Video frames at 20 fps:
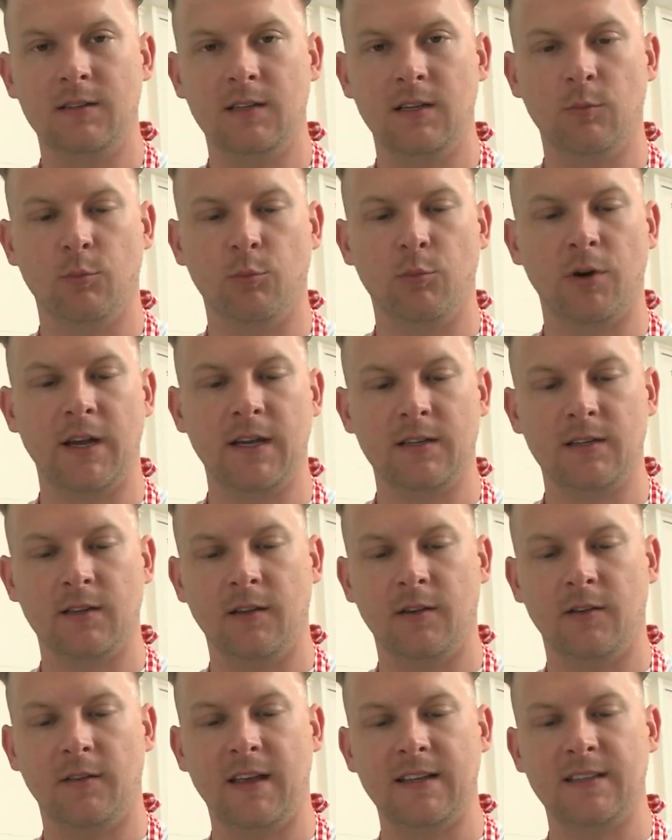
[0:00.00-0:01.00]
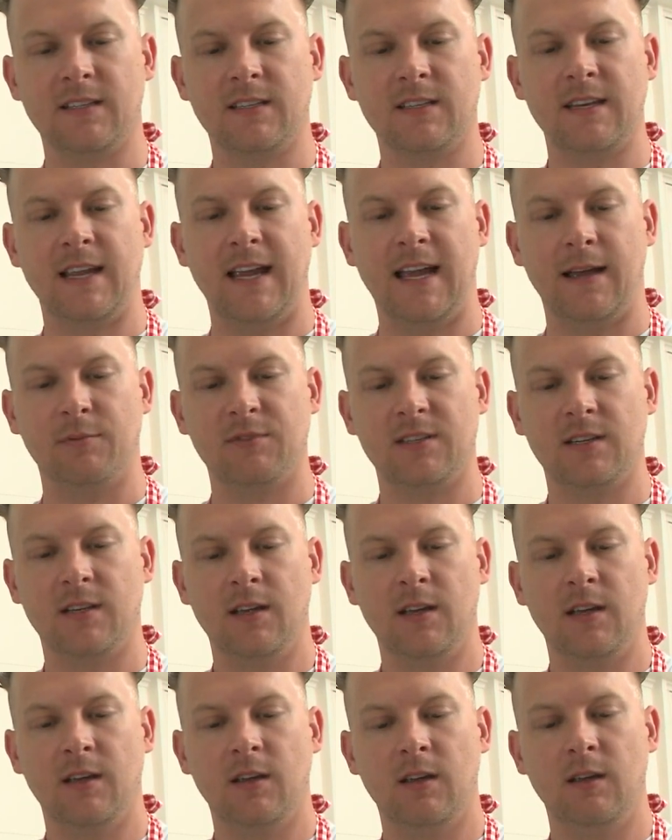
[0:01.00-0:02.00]
you see it breaks on there. That snaps.
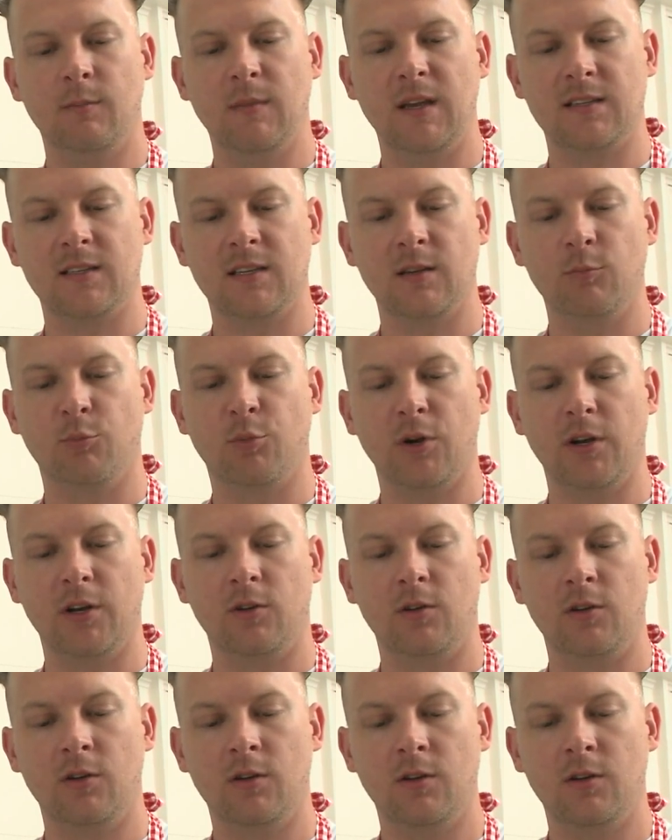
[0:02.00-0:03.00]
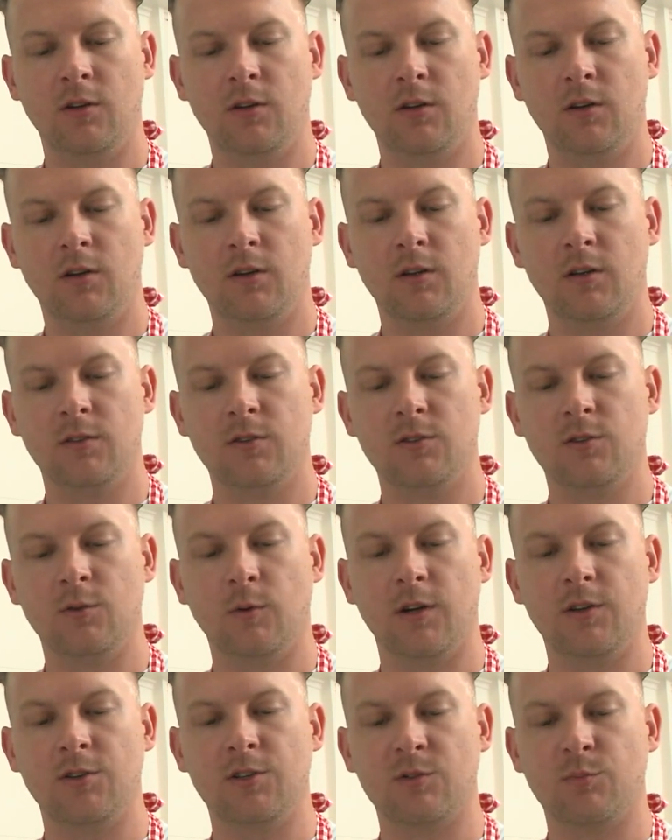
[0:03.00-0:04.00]
It makes it brittle
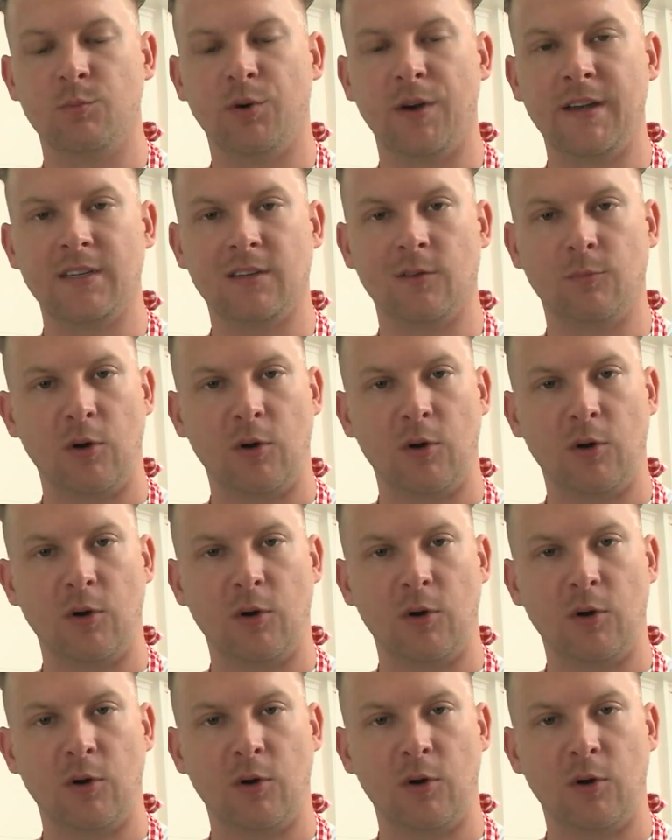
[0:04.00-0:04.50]
to where it just breaks